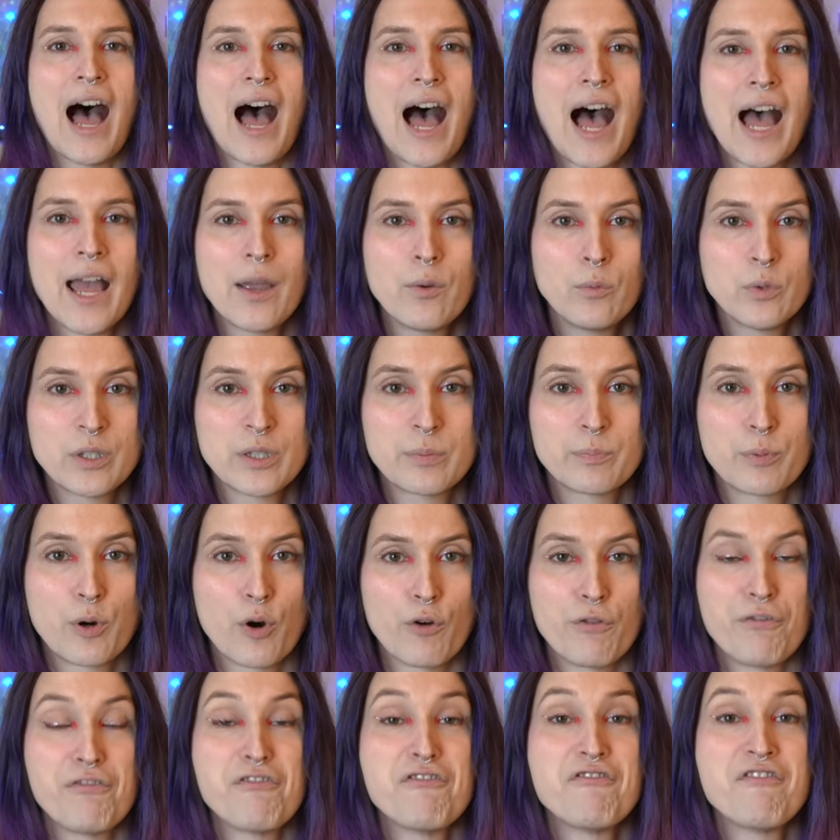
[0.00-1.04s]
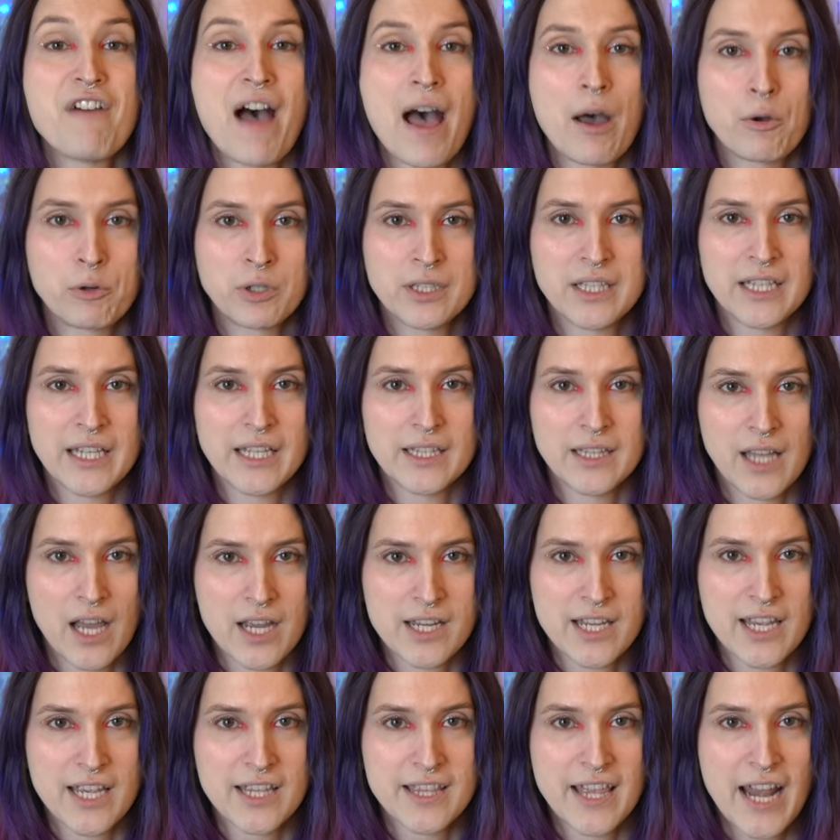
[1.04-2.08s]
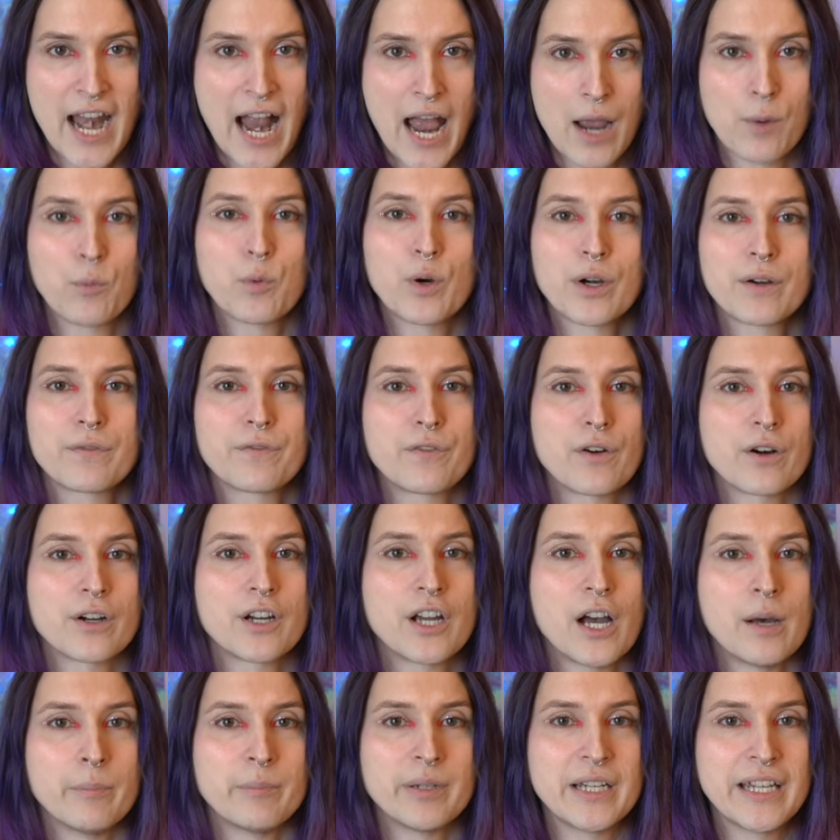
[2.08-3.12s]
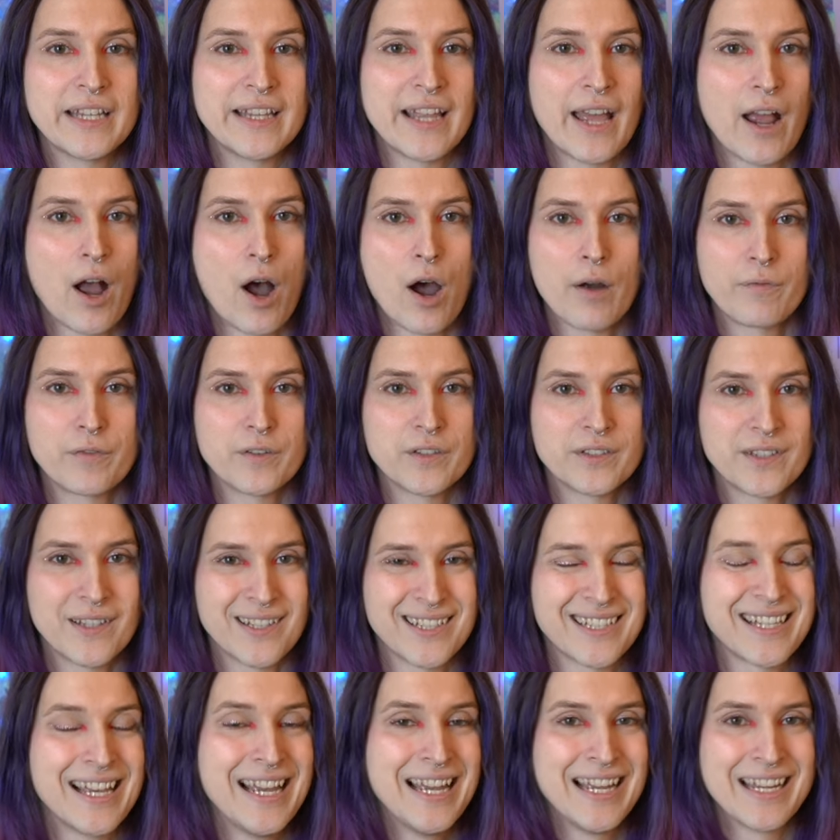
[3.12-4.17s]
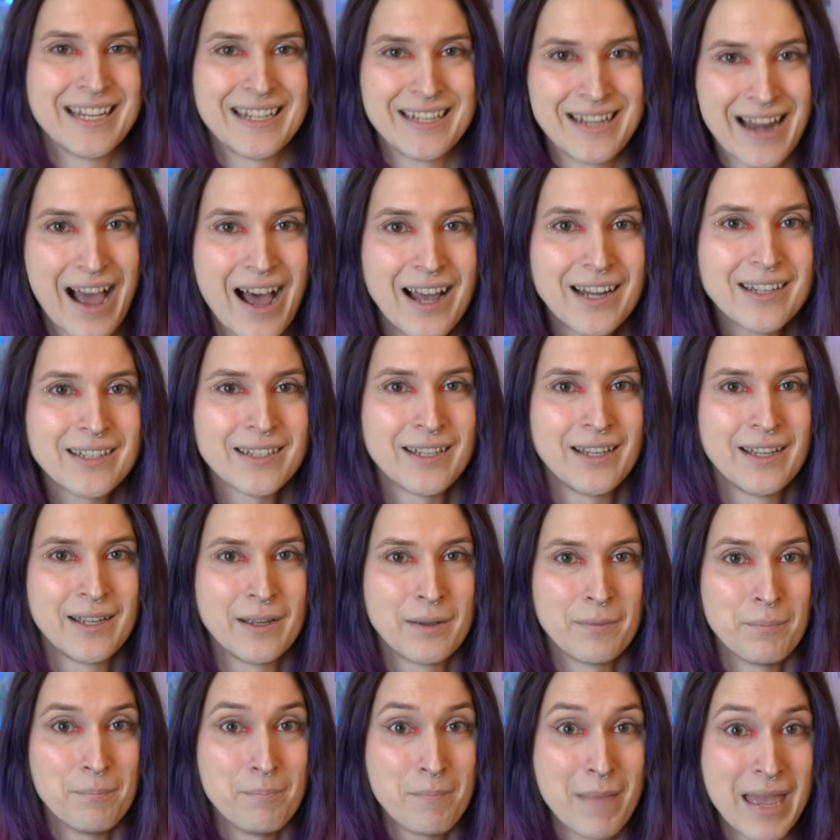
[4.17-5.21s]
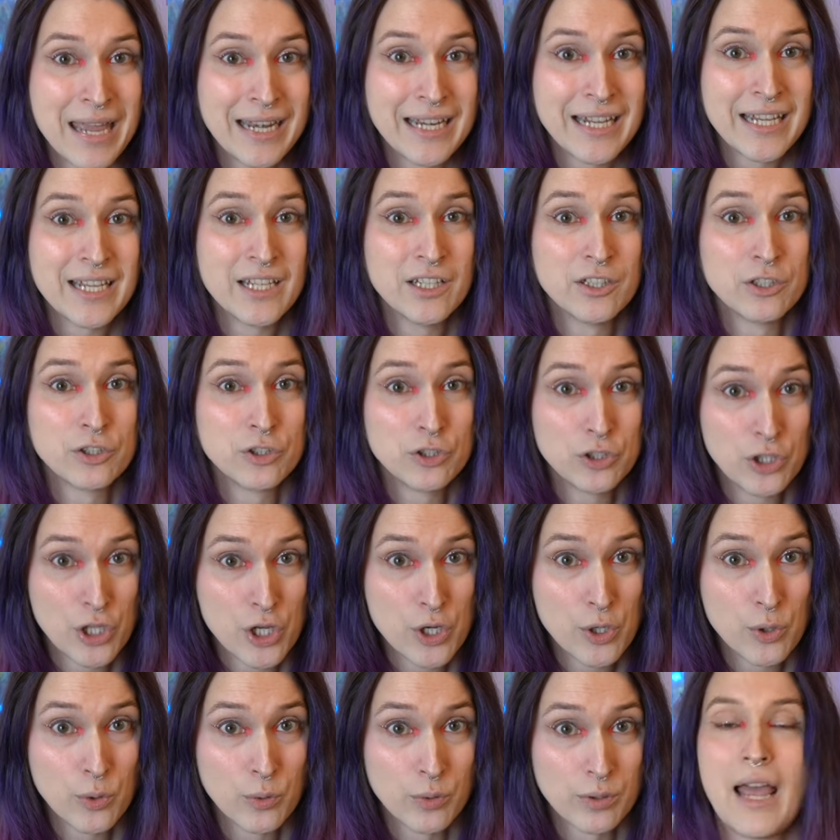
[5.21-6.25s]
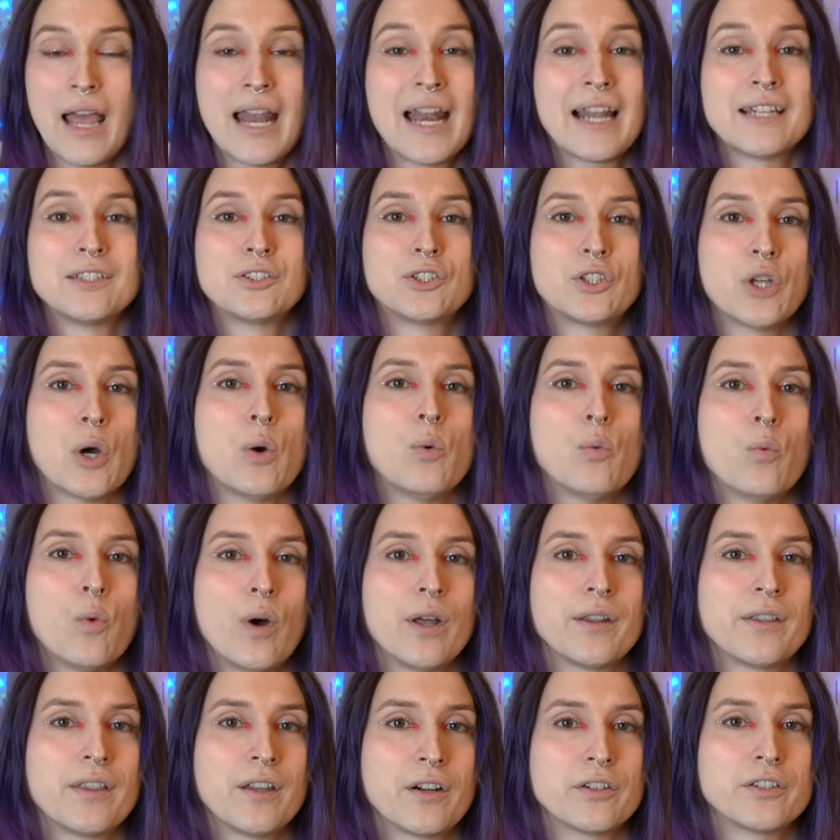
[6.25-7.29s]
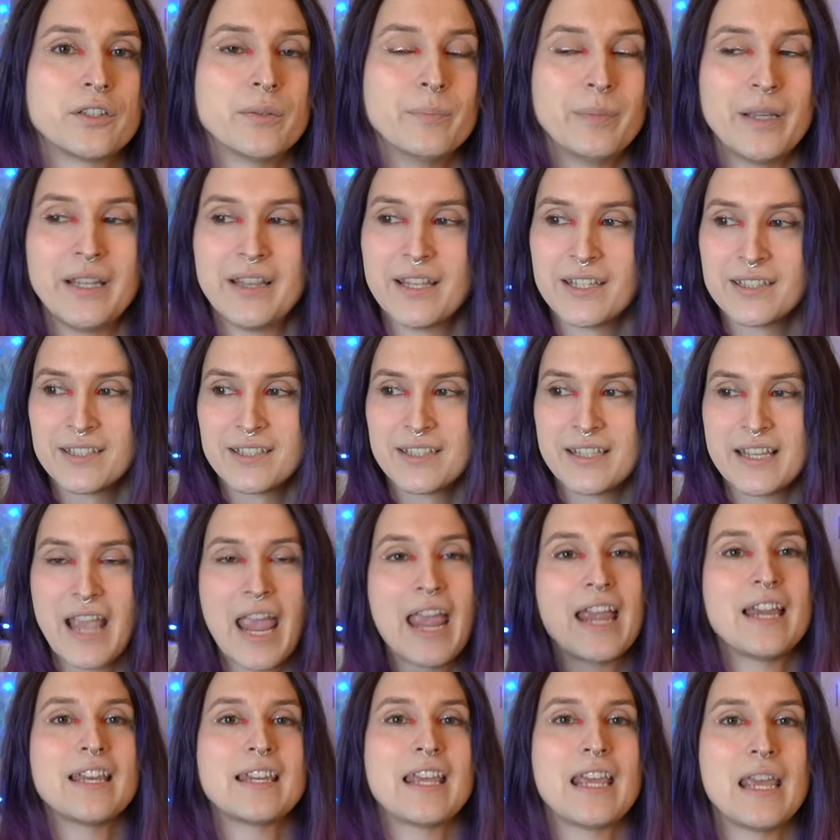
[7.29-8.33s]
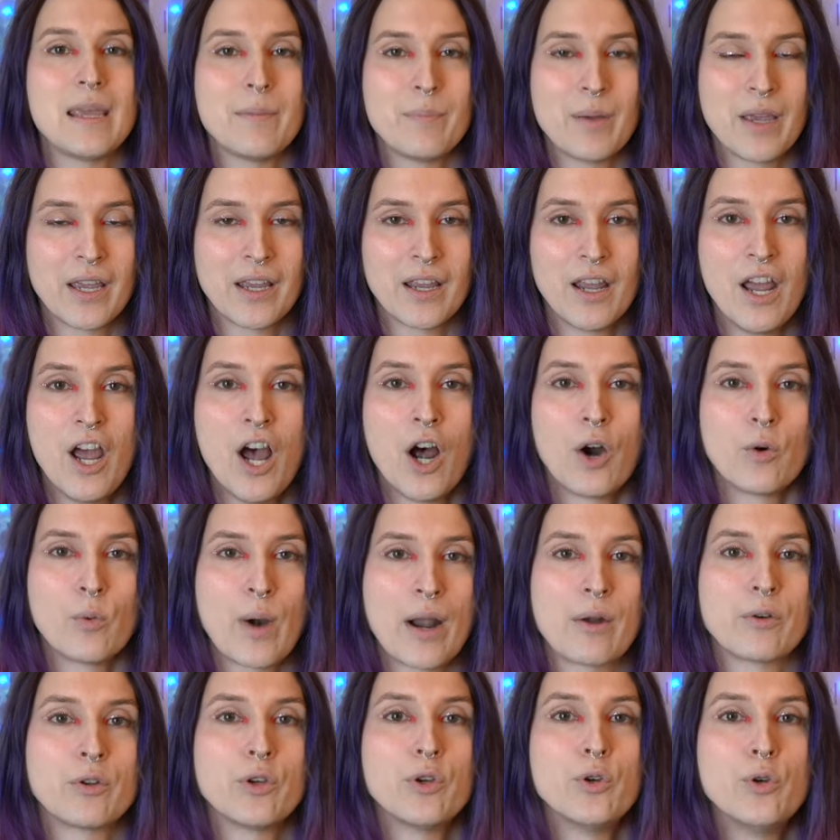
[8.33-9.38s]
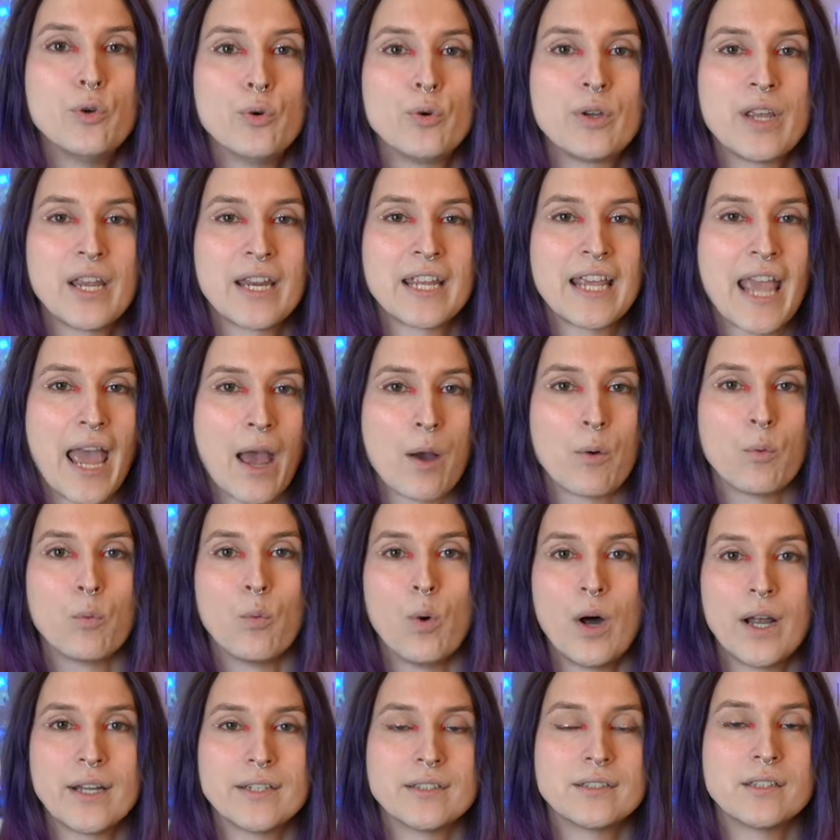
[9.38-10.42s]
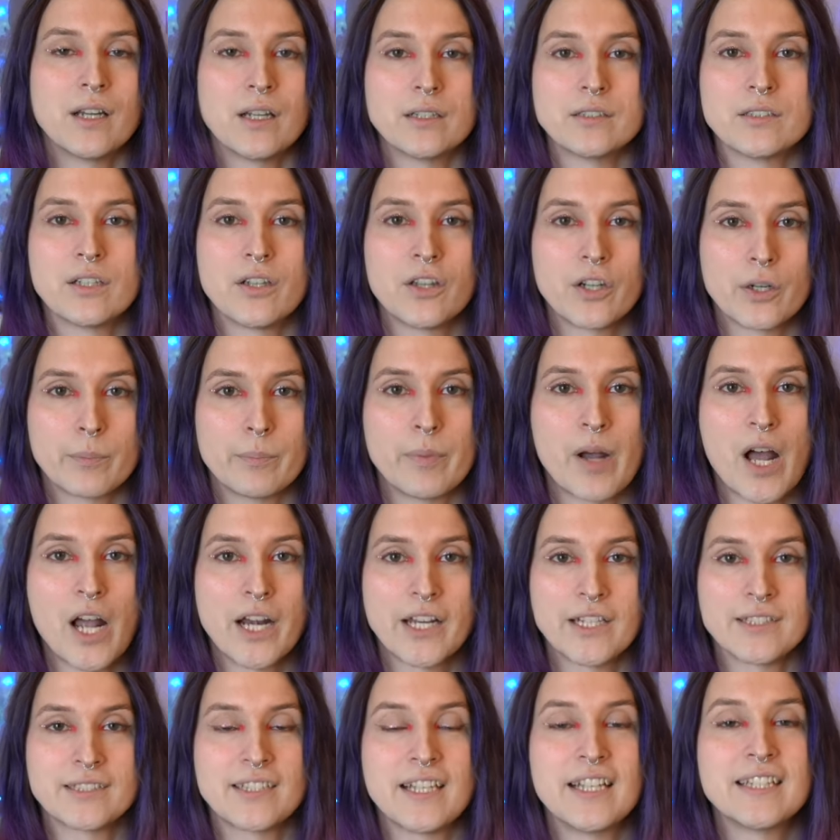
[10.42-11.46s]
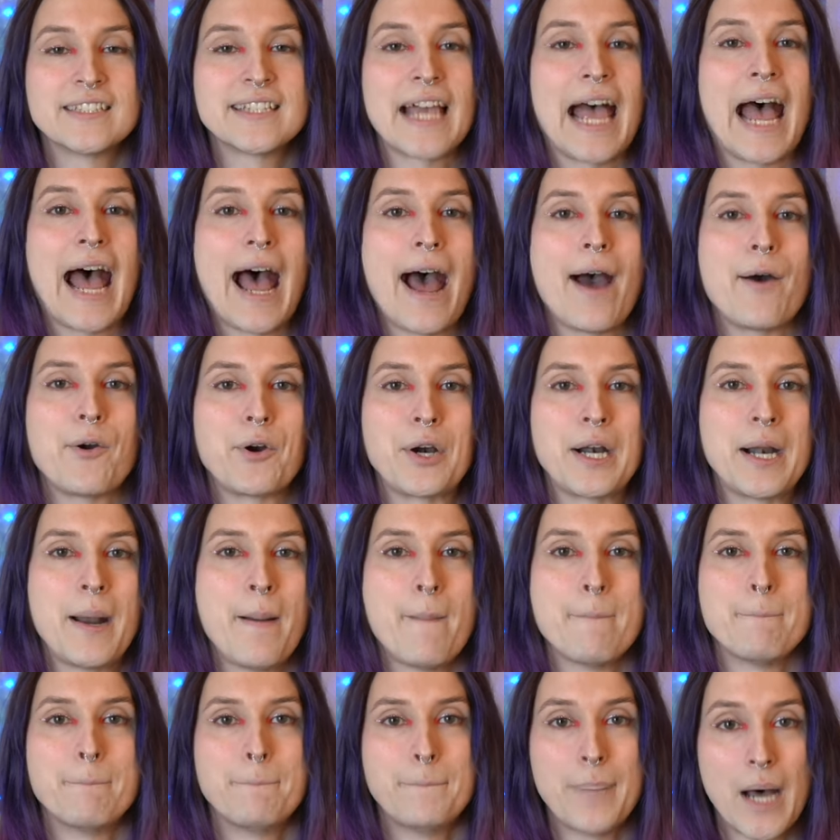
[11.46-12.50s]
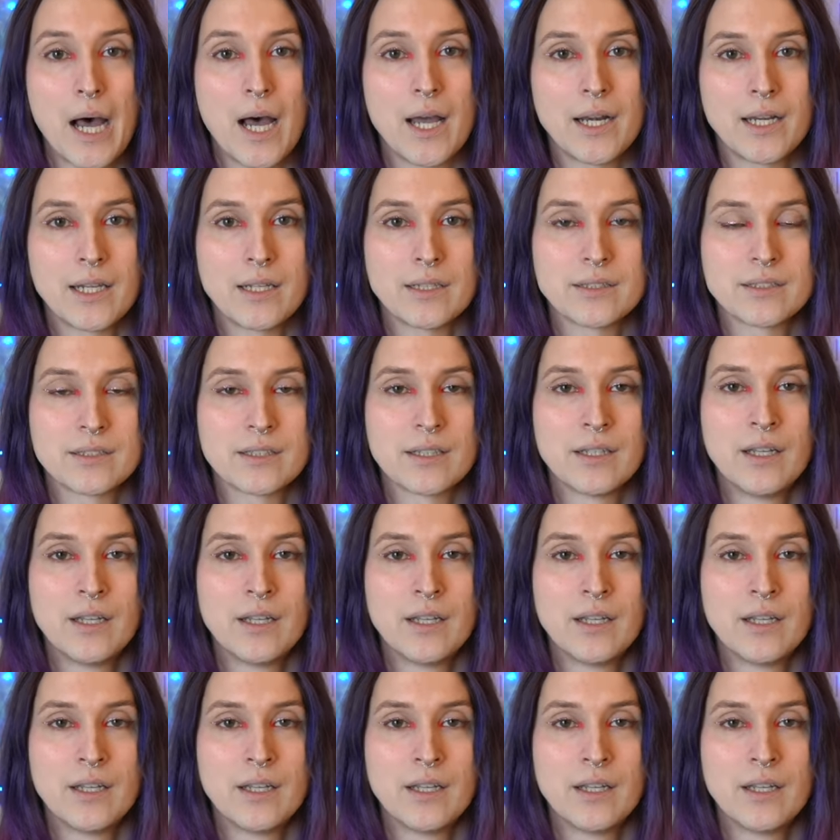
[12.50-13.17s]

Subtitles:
I was profoundly lucky that I work for a company that offers this. Not many do. And I don't want there to be this gatekeeping around who can get what done to their bodies. It's our bodies.